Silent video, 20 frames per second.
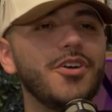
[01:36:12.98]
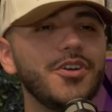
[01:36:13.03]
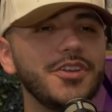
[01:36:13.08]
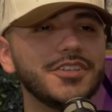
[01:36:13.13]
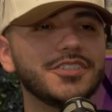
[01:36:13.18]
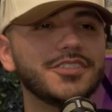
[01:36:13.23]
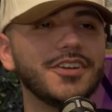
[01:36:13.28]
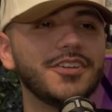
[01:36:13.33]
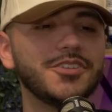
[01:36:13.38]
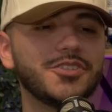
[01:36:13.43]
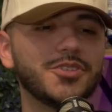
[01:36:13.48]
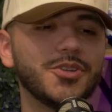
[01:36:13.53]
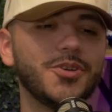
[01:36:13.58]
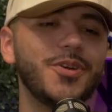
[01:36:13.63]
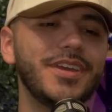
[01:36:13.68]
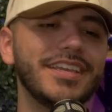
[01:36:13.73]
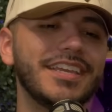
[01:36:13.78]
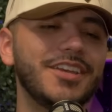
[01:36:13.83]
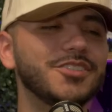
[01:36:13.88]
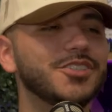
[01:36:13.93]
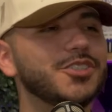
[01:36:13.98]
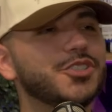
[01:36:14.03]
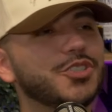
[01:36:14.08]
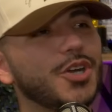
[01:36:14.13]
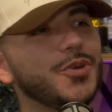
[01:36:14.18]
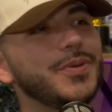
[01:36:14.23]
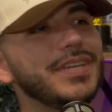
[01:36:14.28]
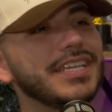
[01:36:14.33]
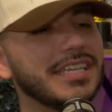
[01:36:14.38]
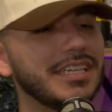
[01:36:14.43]
oh, you started showing. Here's a
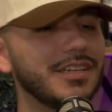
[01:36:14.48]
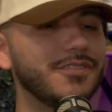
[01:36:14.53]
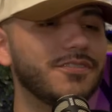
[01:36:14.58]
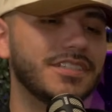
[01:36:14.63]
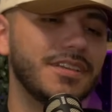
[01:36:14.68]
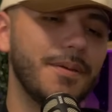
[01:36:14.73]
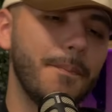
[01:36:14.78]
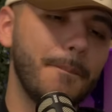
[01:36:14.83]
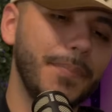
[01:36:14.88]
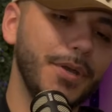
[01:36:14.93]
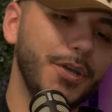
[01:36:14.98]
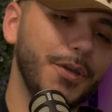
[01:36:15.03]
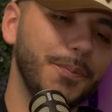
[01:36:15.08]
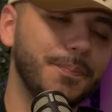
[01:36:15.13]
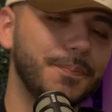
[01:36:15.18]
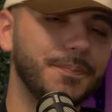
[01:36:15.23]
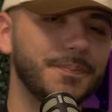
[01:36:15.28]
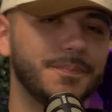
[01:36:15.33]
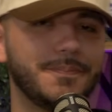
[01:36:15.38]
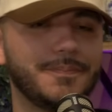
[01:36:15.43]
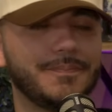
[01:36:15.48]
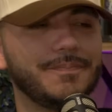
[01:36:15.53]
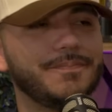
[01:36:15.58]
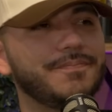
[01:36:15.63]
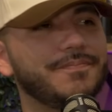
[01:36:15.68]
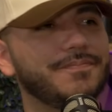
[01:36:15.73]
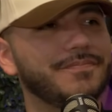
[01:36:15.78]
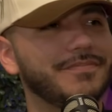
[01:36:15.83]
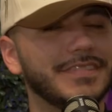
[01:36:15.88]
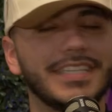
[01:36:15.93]
showing gift. Boop.
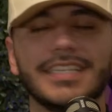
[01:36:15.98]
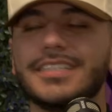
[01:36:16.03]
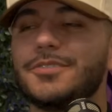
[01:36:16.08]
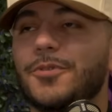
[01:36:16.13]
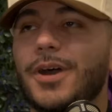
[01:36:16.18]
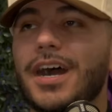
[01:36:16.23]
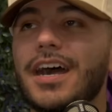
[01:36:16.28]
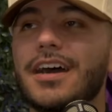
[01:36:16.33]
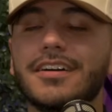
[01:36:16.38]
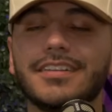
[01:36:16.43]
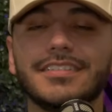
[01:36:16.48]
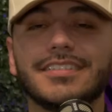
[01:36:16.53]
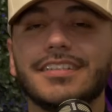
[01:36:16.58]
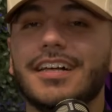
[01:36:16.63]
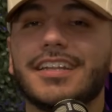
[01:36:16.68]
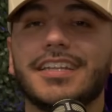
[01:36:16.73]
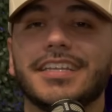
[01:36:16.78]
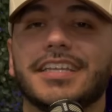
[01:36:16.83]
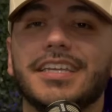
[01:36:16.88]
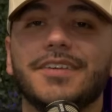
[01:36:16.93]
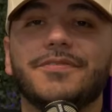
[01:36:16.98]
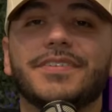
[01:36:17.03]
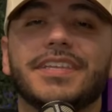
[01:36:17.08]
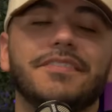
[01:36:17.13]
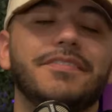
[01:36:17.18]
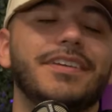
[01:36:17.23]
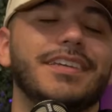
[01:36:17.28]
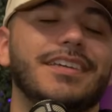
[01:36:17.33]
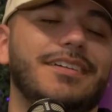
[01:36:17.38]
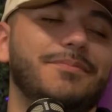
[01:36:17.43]
It's wild. It's a lot of gift
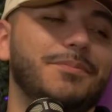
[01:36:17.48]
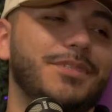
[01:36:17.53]
giving.